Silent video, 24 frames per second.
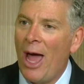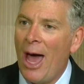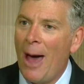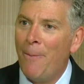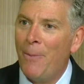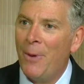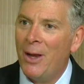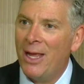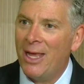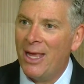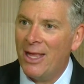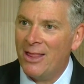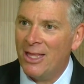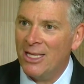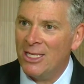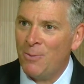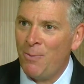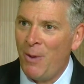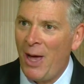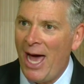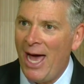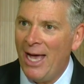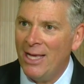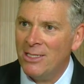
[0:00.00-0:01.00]
happy to get this
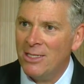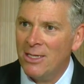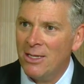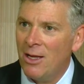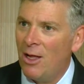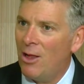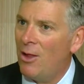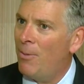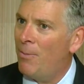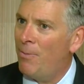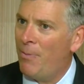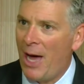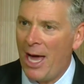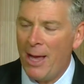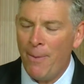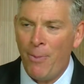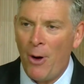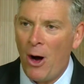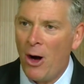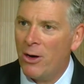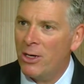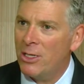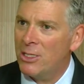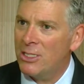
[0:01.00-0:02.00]
passed, a
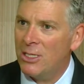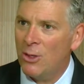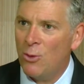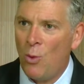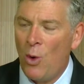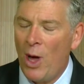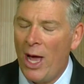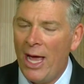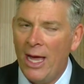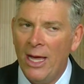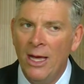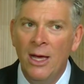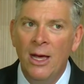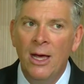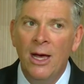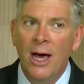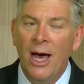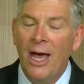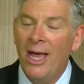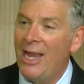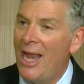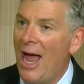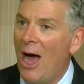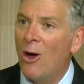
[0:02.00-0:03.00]
bipartisan way.
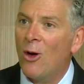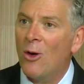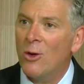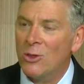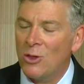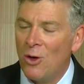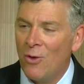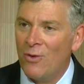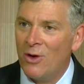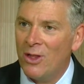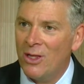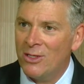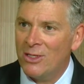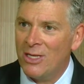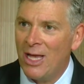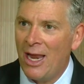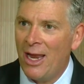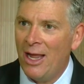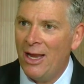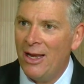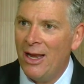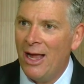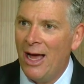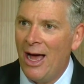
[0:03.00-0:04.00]
It now goes over to the
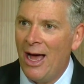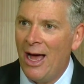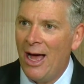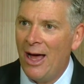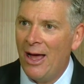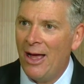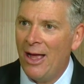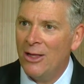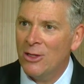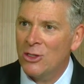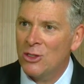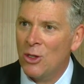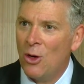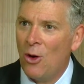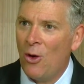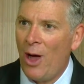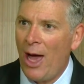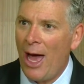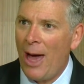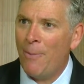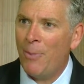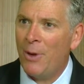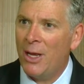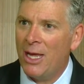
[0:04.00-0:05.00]
Senate, uh, and so
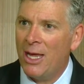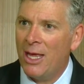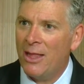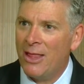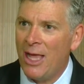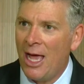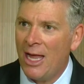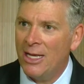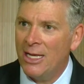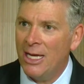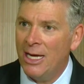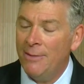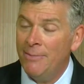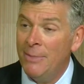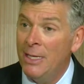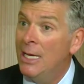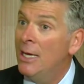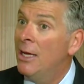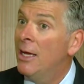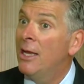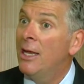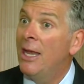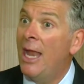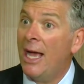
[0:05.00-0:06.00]
happy to get that done.
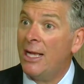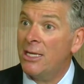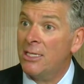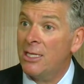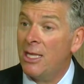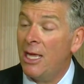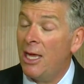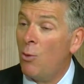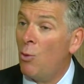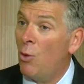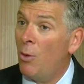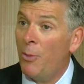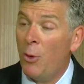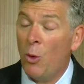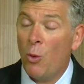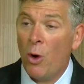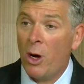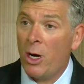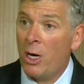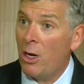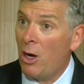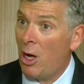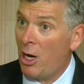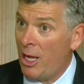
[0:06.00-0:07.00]
Next thing, we'll be
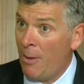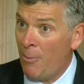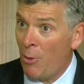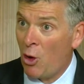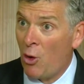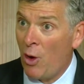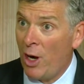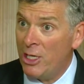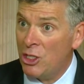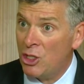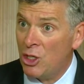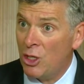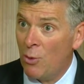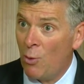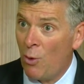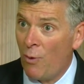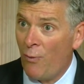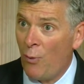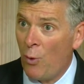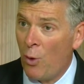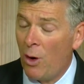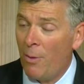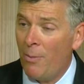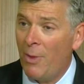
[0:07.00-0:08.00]
working on immigration
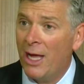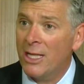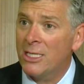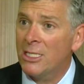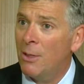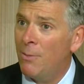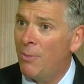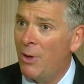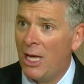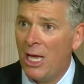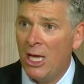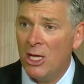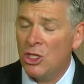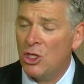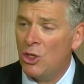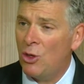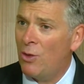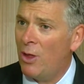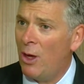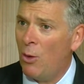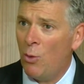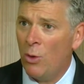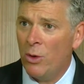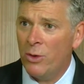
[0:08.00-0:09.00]
reform. That's a big
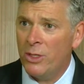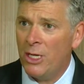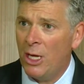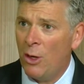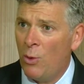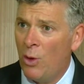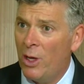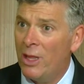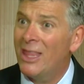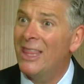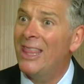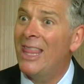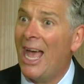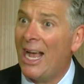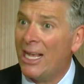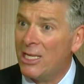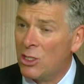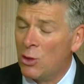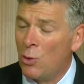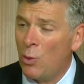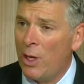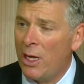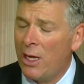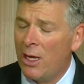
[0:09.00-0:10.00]
issue that we'll deal with
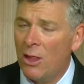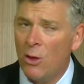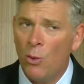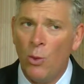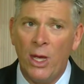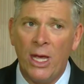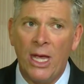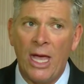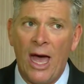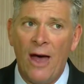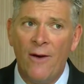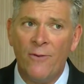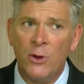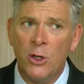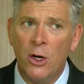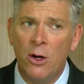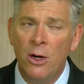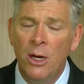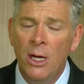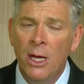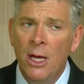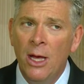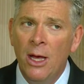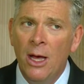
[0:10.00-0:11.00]
next week and the week
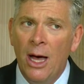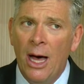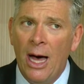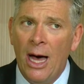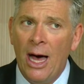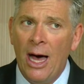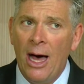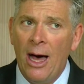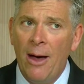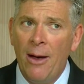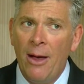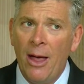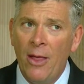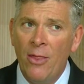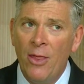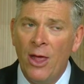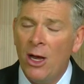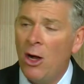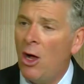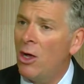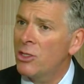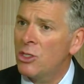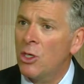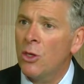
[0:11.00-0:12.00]
after. Uh, and
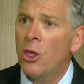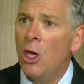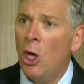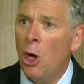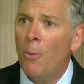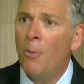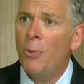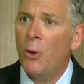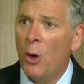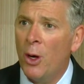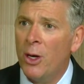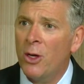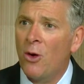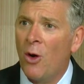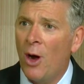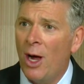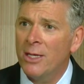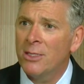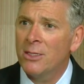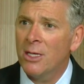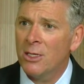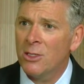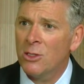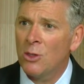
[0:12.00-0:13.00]
then also the opioid
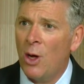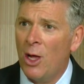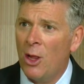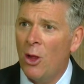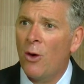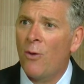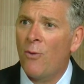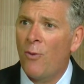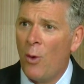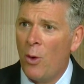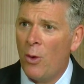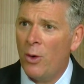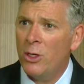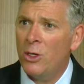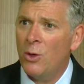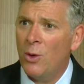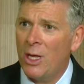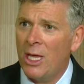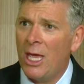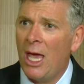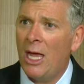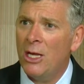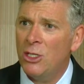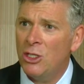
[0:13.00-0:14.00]
crisis. So I look forward to
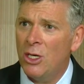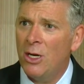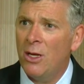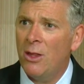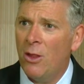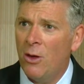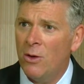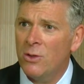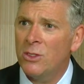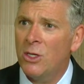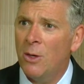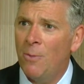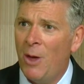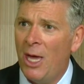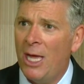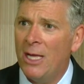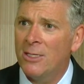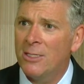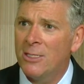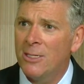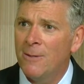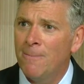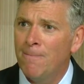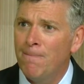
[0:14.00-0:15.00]
engaging in those
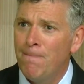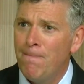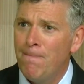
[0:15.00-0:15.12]
debates.